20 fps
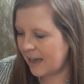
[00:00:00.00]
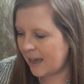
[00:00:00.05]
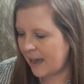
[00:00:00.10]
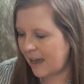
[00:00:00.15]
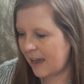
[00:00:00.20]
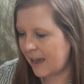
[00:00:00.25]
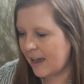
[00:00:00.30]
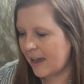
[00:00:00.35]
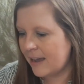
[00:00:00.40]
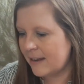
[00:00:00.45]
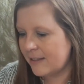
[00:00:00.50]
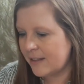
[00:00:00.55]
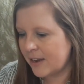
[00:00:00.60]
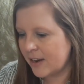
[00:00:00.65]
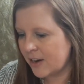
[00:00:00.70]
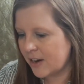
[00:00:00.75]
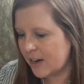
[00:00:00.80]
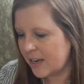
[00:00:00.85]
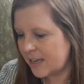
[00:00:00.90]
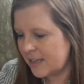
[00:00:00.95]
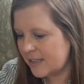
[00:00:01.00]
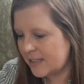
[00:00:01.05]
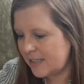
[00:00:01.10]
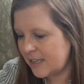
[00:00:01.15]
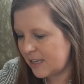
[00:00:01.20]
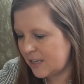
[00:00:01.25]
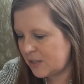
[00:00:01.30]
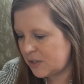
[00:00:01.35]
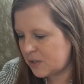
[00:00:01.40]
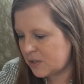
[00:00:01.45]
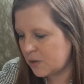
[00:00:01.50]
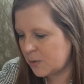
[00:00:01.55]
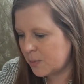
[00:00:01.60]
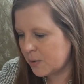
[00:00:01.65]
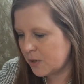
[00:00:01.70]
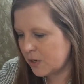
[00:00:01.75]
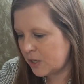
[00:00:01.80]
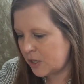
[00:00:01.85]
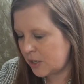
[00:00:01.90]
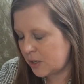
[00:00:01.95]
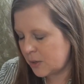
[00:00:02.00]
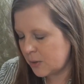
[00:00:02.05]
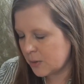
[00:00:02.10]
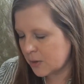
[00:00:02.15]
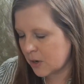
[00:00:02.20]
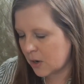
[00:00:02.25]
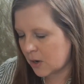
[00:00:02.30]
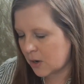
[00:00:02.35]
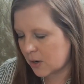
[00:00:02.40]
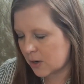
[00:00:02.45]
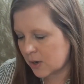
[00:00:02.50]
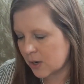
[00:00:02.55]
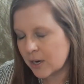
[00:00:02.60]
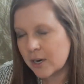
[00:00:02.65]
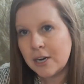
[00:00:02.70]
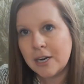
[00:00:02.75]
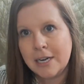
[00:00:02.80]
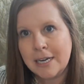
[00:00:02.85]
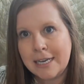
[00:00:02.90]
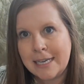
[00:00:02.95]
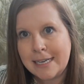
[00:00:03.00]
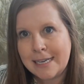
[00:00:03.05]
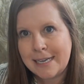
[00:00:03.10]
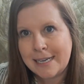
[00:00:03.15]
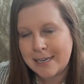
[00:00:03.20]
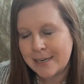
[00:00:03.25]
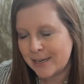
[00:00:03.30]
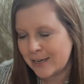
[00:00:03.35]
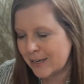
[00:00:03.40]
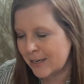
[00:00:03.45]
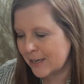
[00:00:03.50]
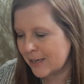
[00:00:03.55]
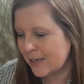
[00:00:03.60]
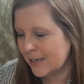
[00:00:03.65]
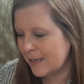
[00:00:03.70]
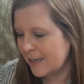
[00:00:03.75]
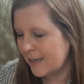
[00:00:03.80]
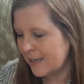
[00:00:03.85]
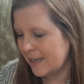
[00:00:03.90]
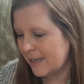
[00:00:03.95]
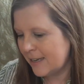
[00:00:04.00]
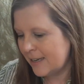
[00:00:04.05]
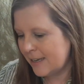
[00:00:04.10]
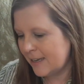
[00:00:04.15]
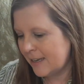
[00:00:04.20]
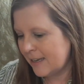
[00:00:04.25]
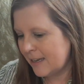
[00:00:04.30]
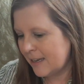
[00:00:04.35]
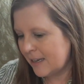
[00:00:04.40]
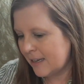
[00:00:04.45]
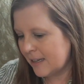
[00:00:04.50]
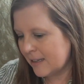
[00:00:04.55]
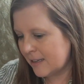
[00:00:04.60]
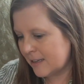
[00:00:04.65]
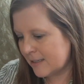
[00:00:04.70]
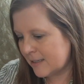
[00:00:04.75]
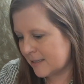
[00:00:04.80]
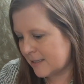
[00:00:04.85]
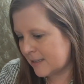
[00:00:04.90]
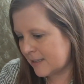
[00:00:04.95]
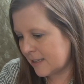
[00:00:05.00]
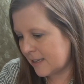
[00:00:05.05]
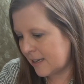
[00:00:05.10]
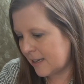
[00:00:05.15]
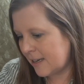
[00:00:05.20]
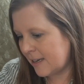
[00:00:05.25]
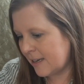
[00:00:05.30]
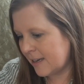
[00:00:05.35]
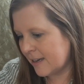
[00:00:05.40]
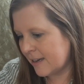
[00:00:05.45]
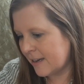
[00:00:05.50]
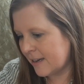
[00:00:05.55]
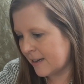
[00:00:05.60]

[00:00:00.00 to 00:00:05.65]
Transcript: And there is a super cute card in here. Let's see.